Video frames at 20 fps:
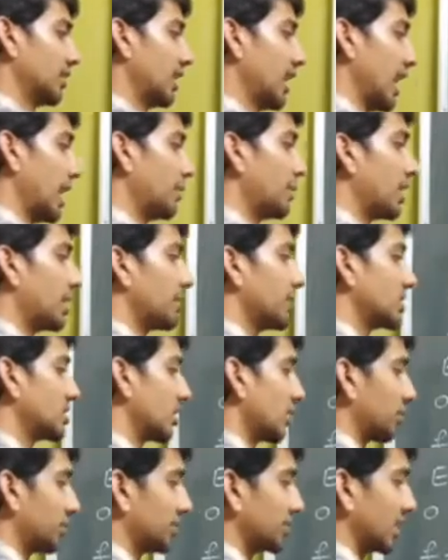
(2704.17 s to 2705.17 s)
lambda
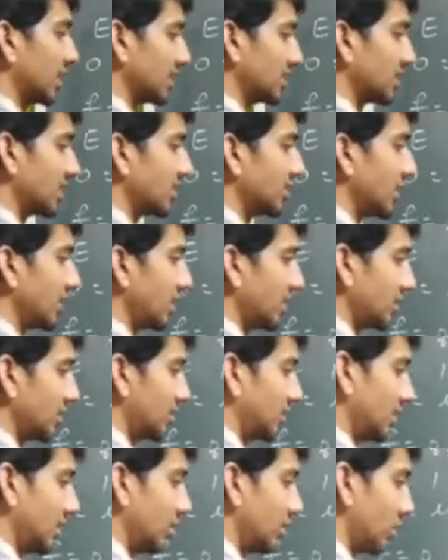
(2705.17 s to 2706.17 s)
measure of such a set
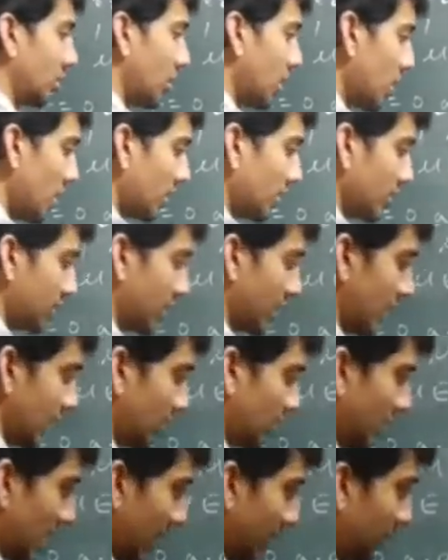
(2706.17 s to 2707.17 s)
is 0, we
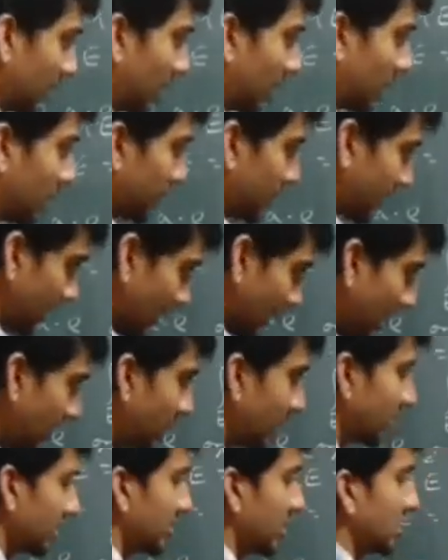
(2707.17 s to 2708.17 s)
have lambda of E
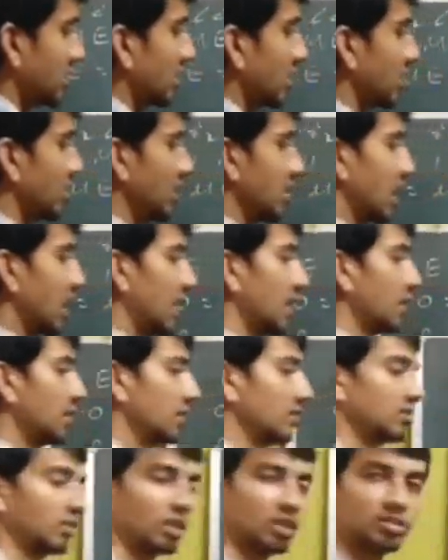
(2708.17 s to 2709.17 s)
intersection
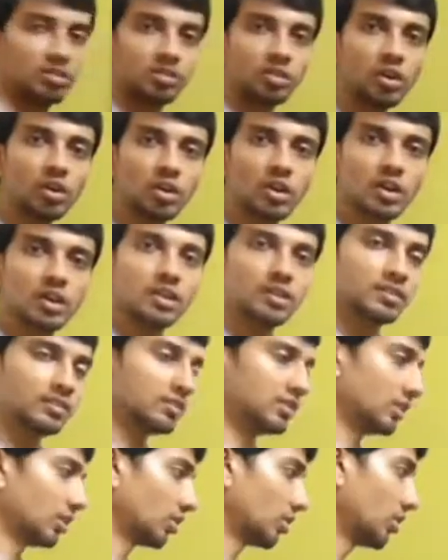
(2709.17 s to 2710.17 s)
A is also
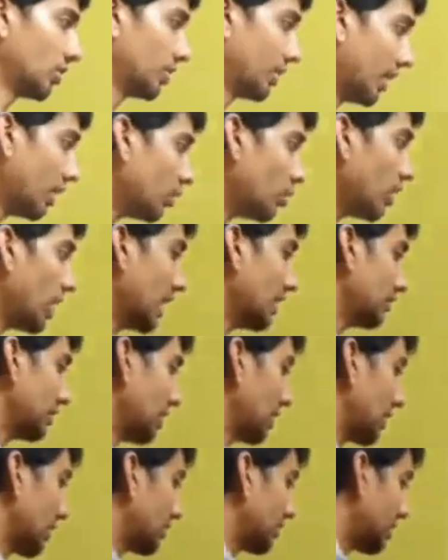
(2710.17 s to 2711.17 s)
0. Now I
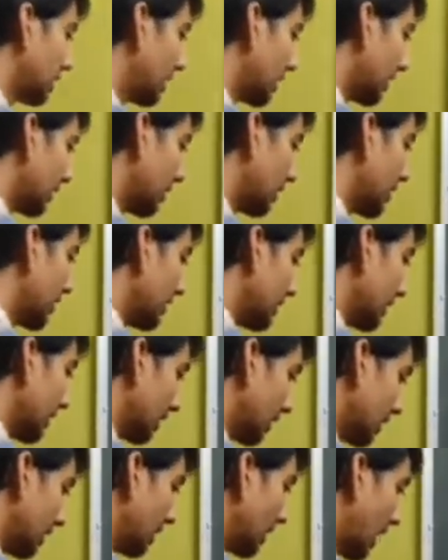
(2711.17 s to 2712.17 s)
will consider
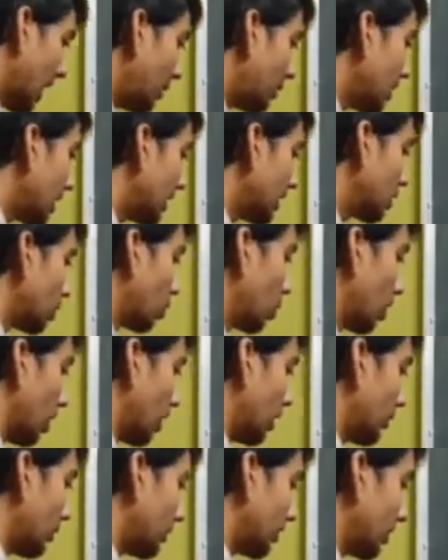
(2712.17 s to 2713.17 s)
gamma 2
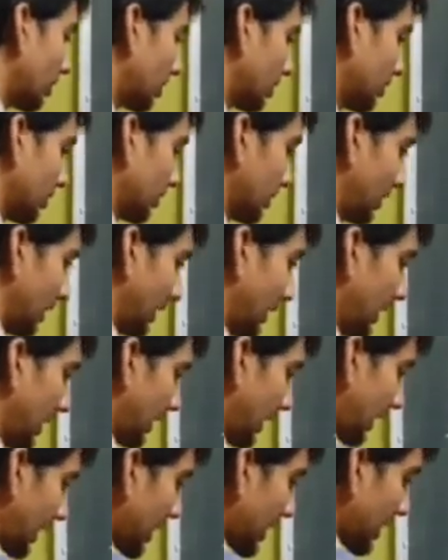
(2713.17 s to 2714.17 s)
of
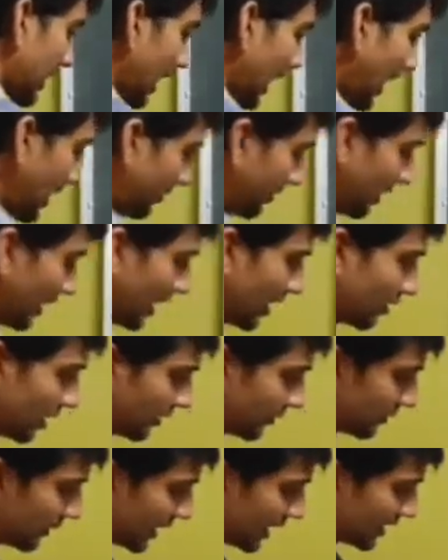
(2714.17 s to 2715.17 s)
E, and we
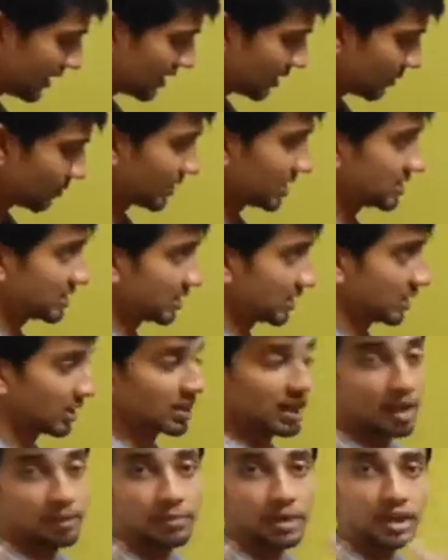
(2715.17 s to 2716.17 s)
have defined the measure
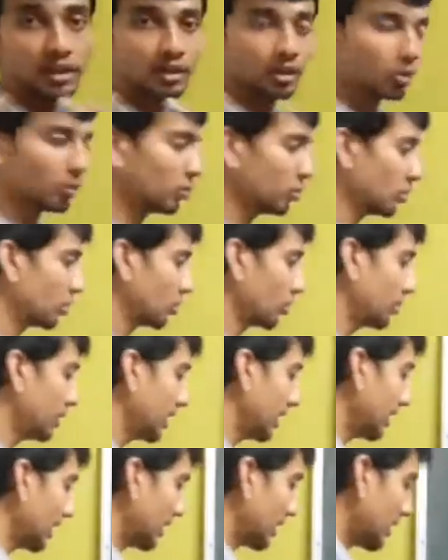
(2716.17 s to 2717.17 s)
gamma 2 to
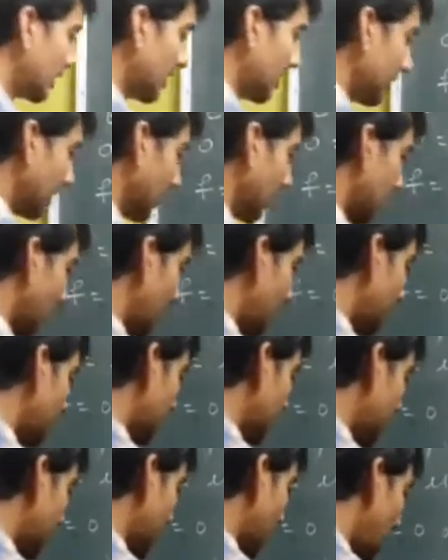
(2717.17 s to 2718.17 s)
be
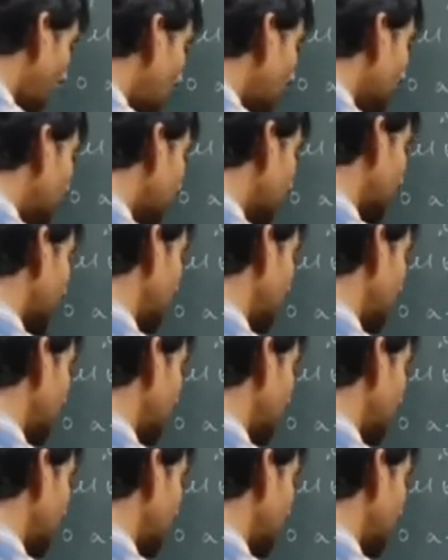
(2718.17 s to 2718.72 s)
gamma of